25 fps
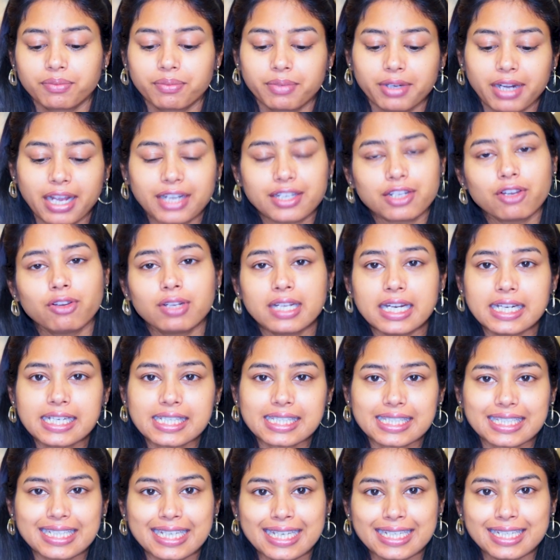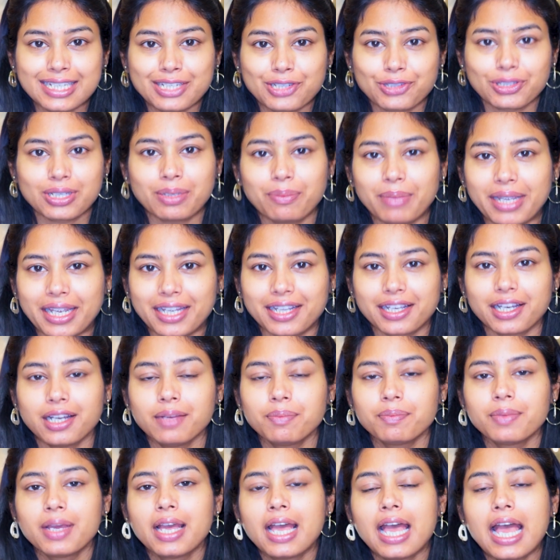right now let's get into the
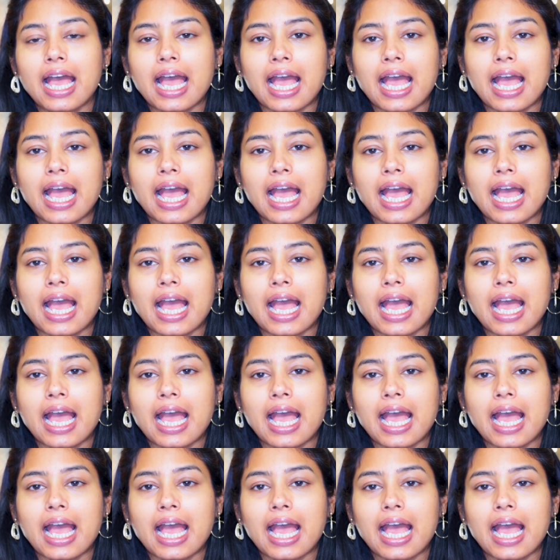makeup,